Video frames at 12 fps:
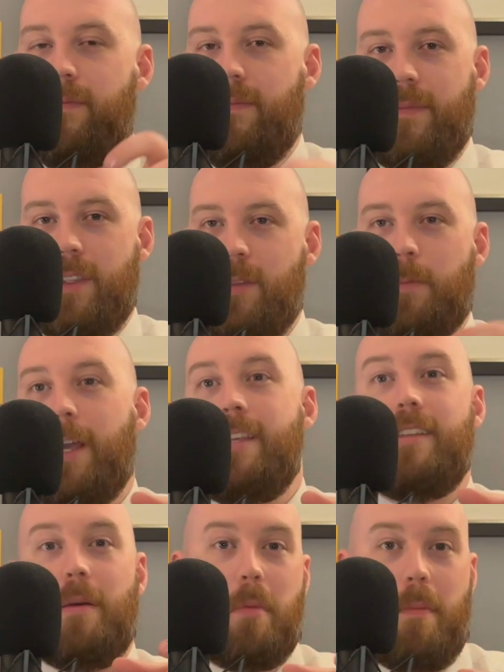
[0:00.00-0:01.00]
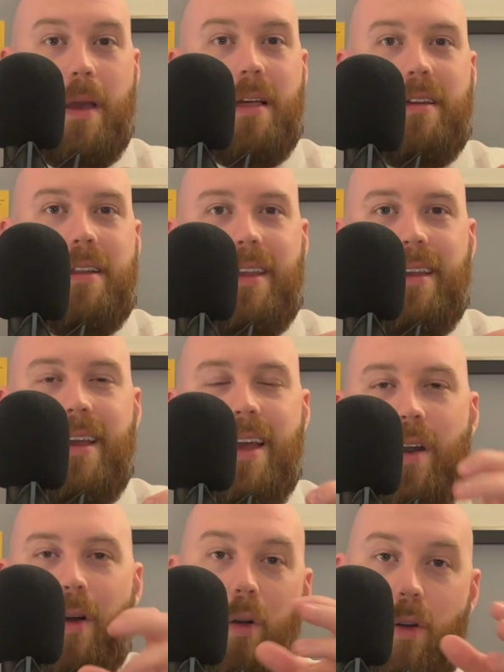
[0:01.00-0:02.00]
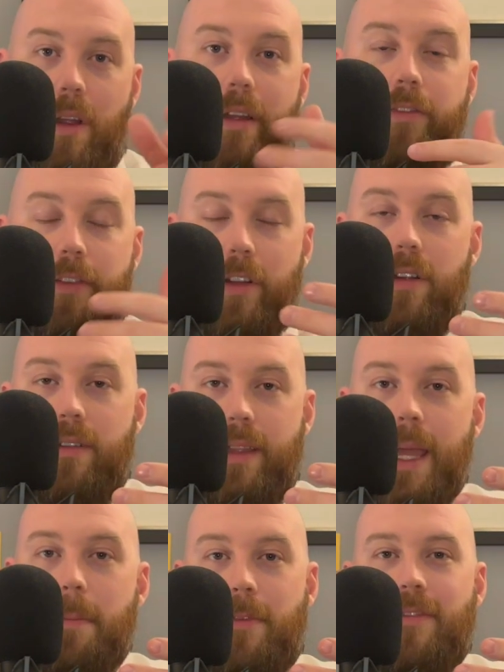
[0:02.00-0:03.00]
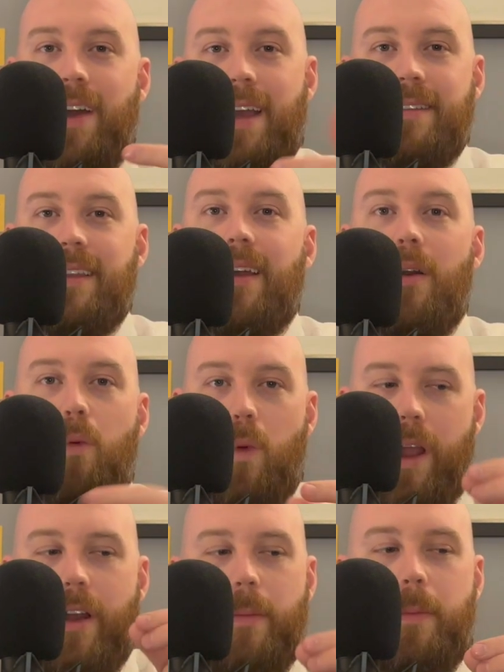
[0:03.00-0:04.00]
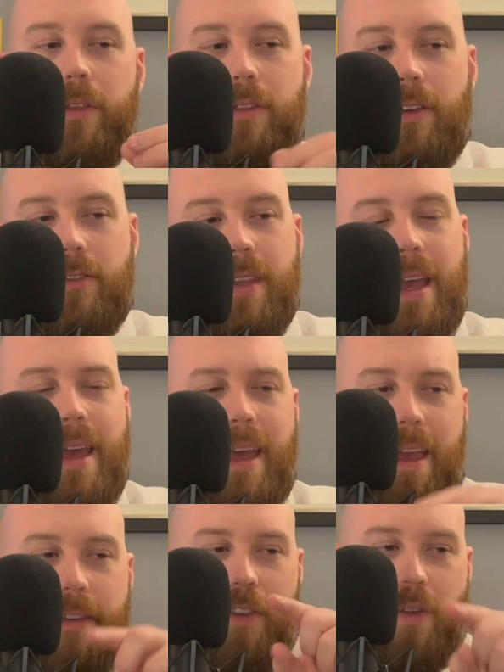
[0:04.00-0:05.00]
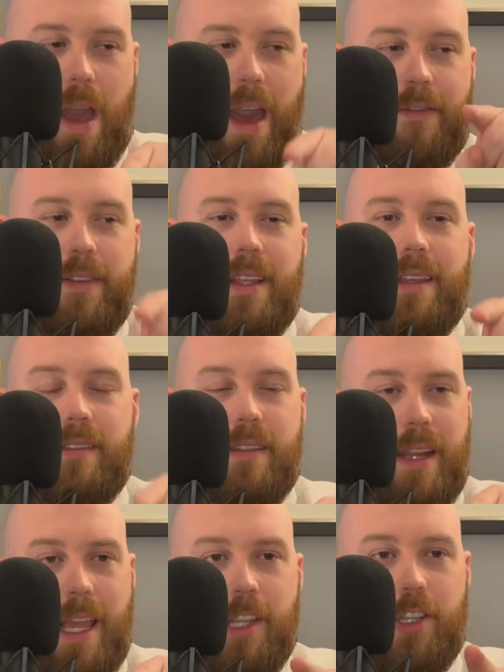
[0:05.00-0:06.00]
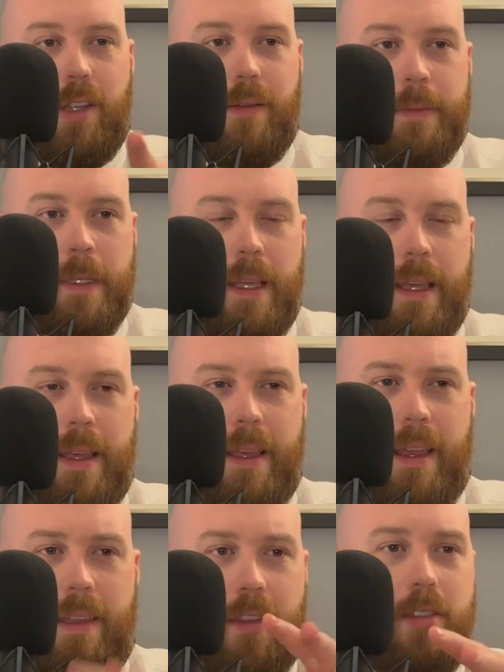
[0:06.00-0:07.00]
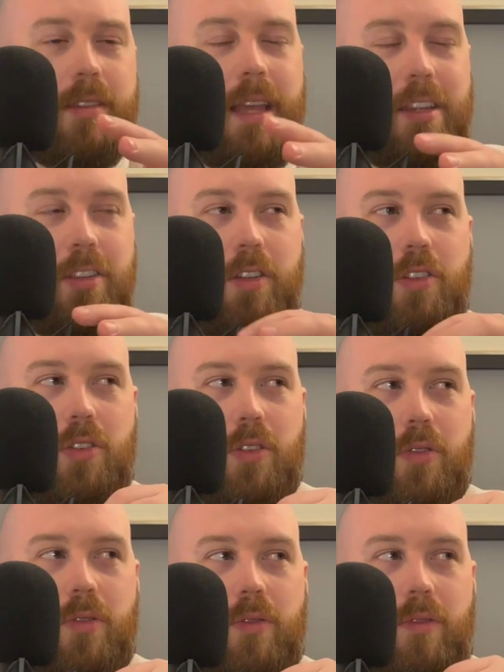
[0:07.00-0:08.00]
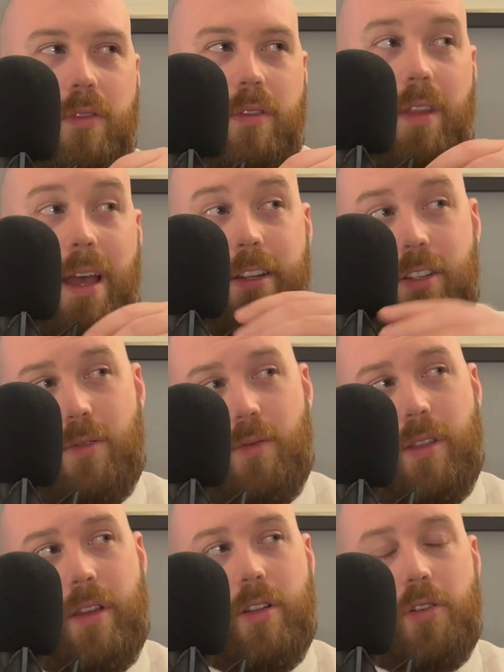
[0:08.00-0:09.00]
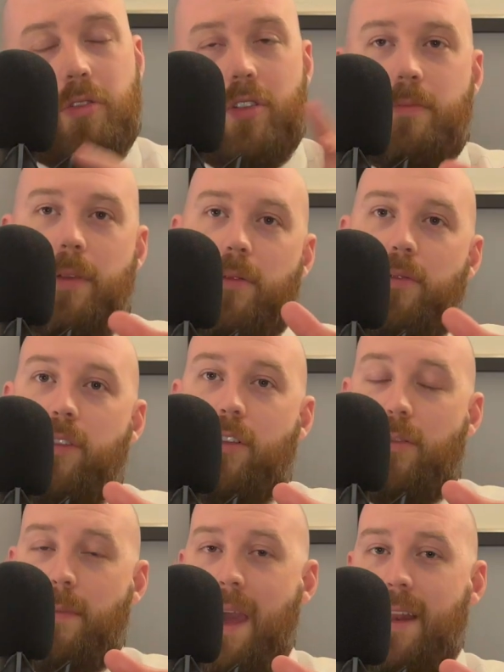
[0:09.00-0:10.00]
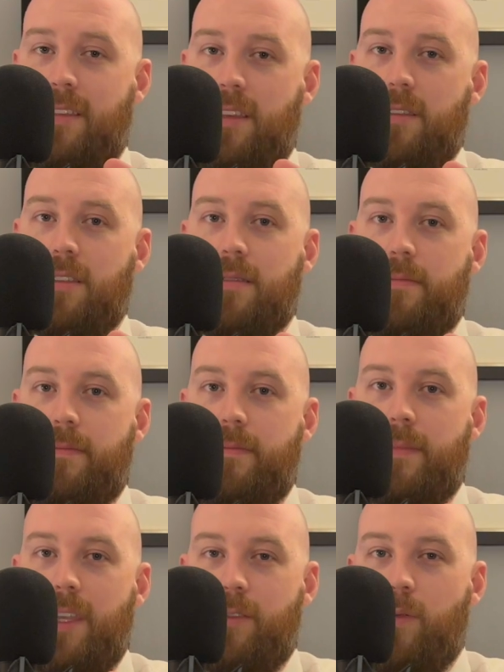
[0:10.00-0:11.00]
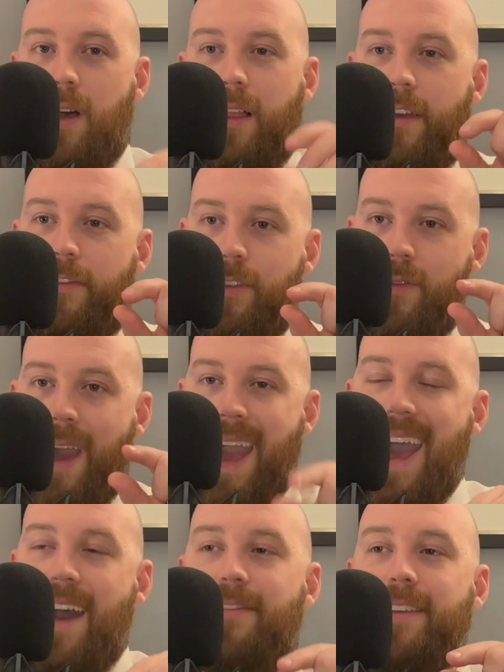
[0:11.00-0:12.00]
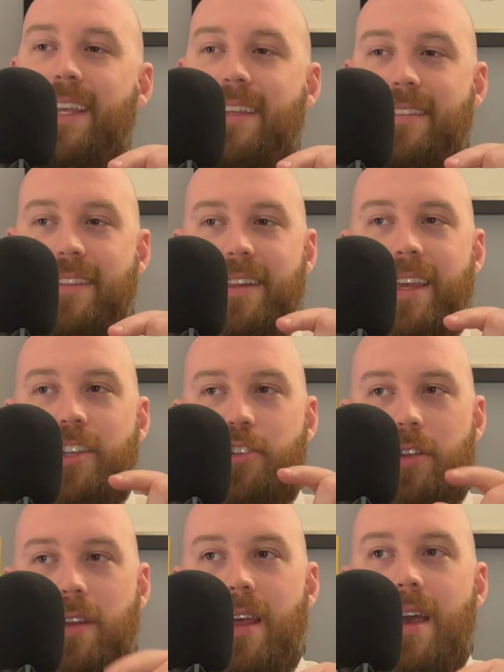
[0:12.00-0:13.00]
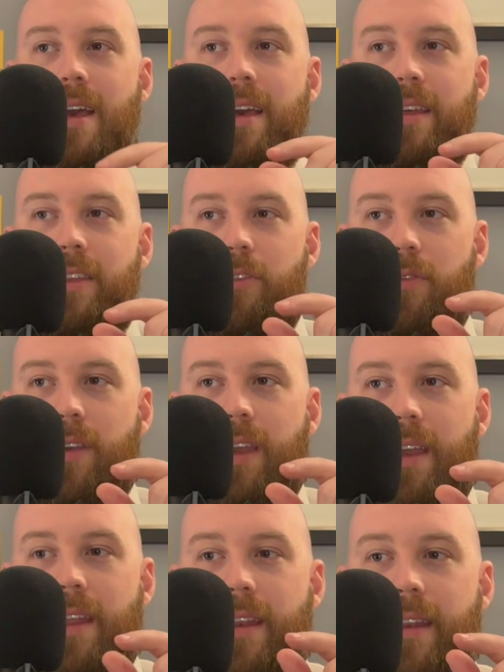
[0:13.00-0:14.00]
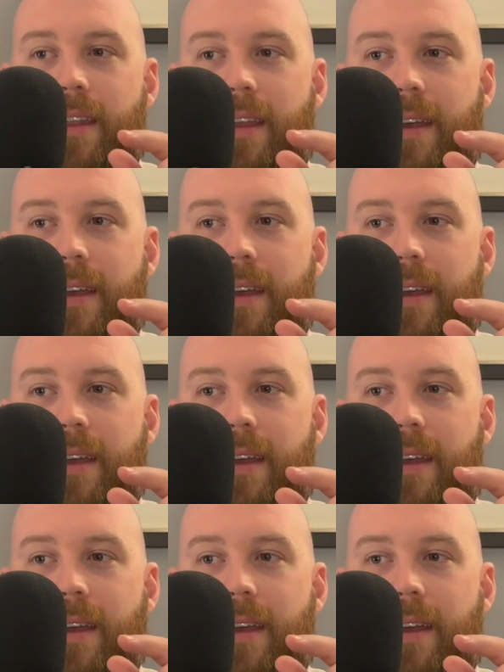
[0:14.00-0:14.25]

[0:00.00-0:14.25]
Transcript: spice up a melody or if you're improvising, where to put those. If you have a destination, and this is actually true not just with enclosures but with chromaticism as well. If you have a destination, you can